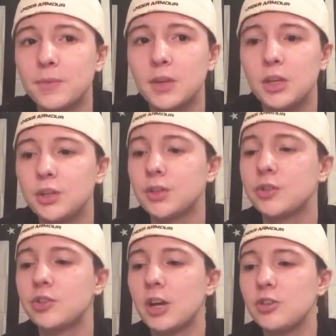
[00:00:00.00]
the
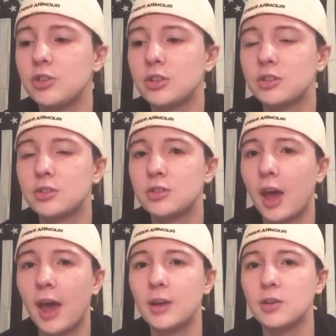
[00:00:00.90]
changes
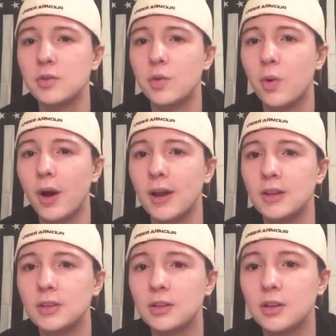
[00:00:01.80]
hadn't
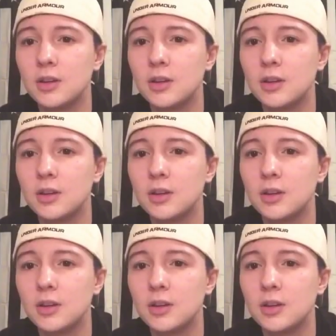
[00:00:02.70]
quite